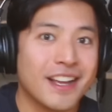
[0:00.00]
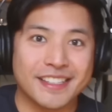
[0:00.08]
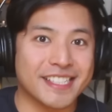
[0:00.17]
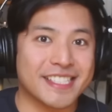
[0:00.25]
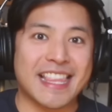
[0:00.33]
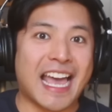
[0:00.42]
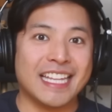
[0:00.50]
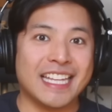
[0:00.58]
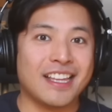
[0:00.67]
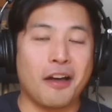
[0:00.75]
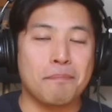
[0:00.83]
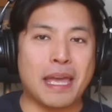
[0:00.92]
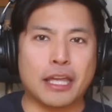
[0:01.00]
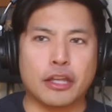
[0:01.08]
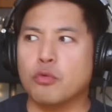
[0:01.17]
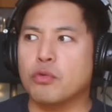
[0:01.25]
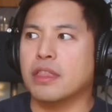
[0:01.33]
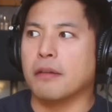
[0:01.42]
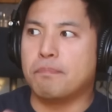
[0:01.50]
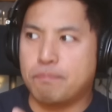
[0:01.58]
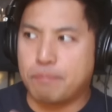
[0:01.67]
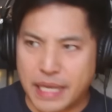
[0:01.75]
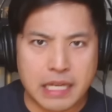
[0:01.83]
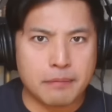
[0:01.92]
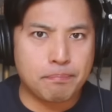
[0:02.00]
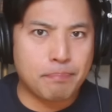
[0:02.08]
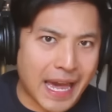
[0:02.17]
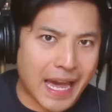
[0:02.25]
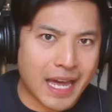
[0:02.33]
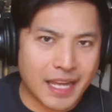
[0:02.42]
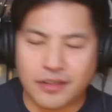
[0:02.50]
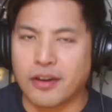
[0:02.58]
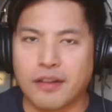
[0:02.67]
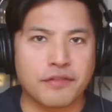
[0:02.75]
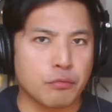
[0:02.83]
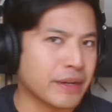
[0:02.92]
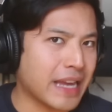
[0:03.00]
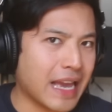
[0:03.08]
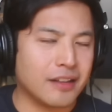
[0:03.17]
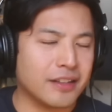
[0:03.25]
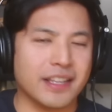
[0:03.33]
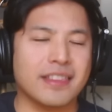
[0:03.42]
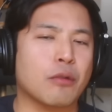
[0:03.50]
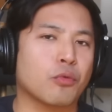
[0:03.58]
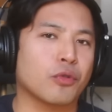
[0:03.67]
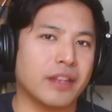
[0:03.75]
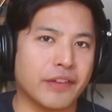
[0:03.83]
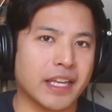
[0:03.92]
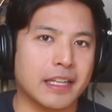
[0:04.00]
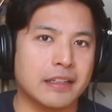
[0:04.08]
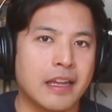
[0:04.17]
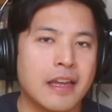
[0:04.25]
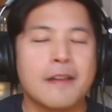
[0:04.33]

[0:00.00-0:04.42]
Does that not make you the big bad of the reality that we're living in?